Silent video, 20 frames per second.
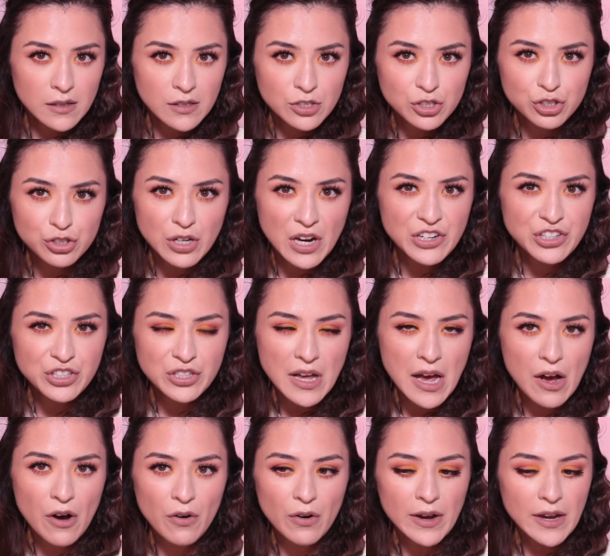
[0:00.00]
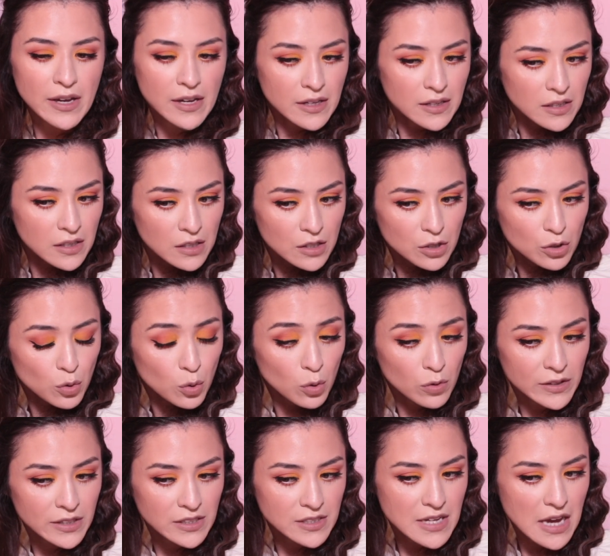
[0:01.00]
stretched out and cooling